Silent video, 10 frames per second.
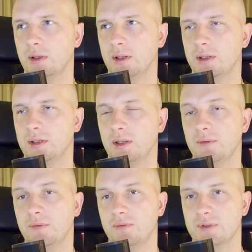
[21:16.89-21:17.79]
and
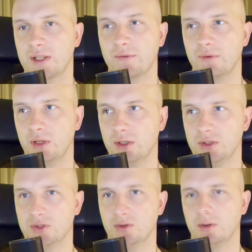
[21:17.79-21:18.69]
if something
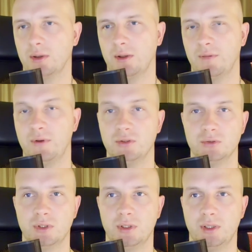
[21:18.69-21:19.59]
is not
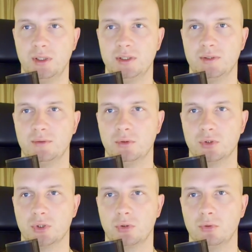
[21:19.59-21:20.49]
filled, it will
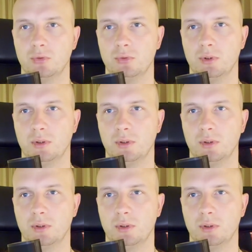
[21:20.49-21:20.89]
show